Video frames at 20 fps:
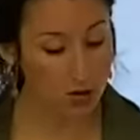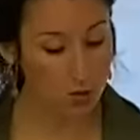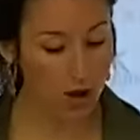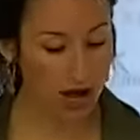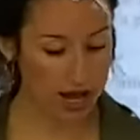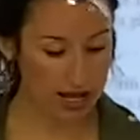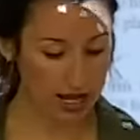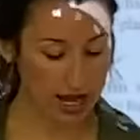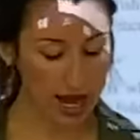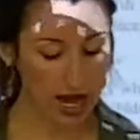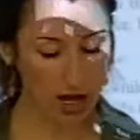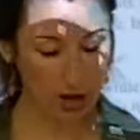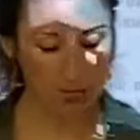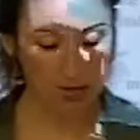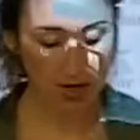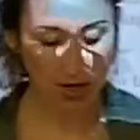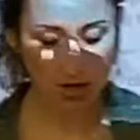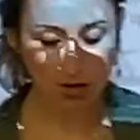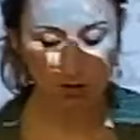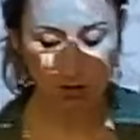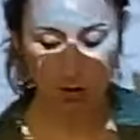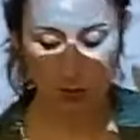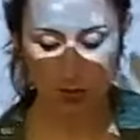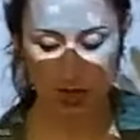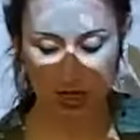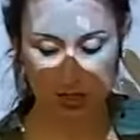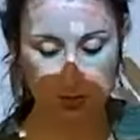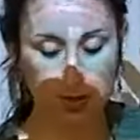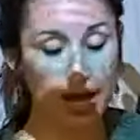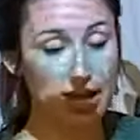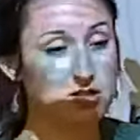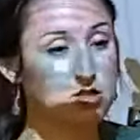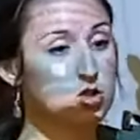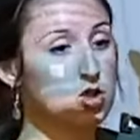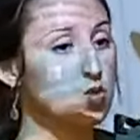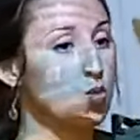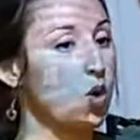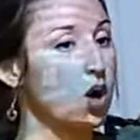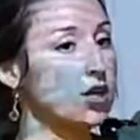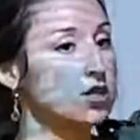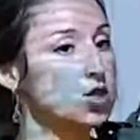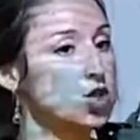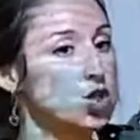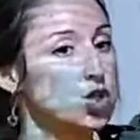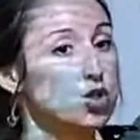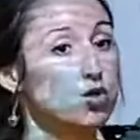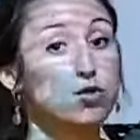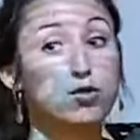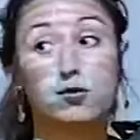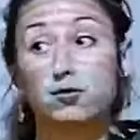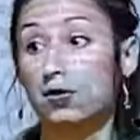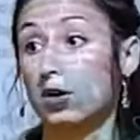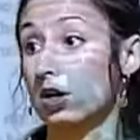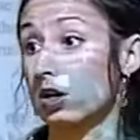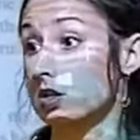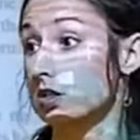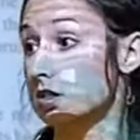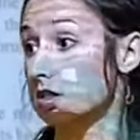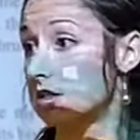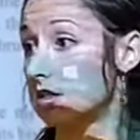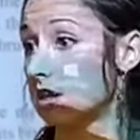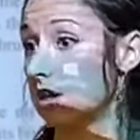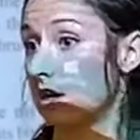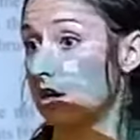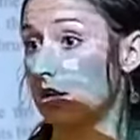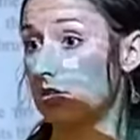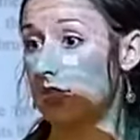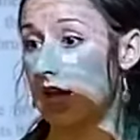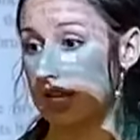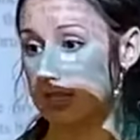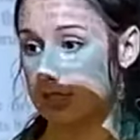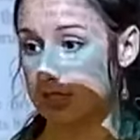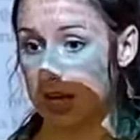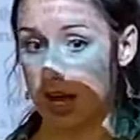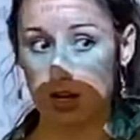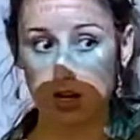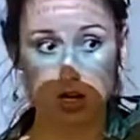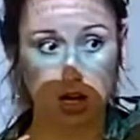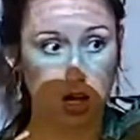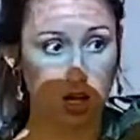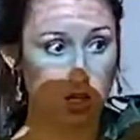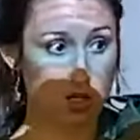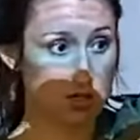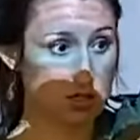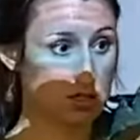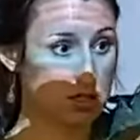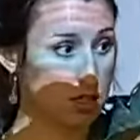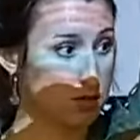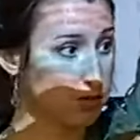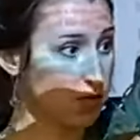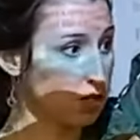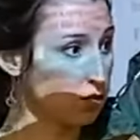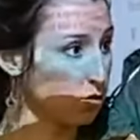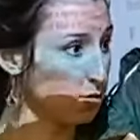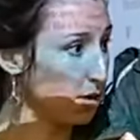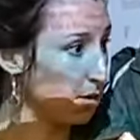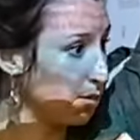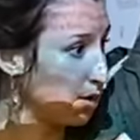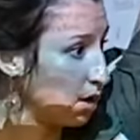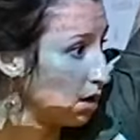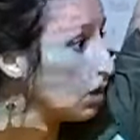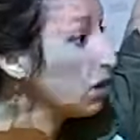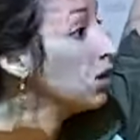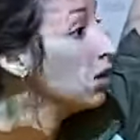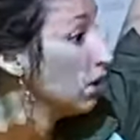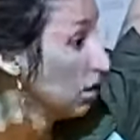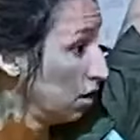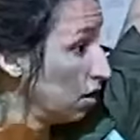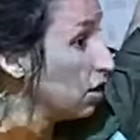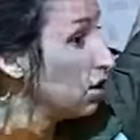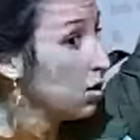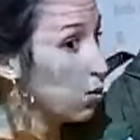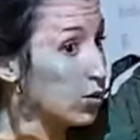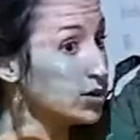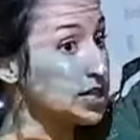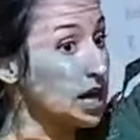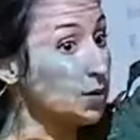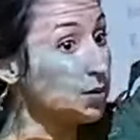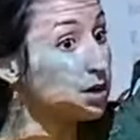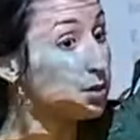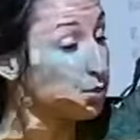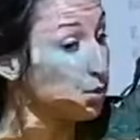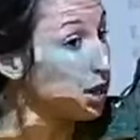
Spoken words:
the way, how many of you picked passage 1 to do first that Saturday? Does anybody remember? Was that one a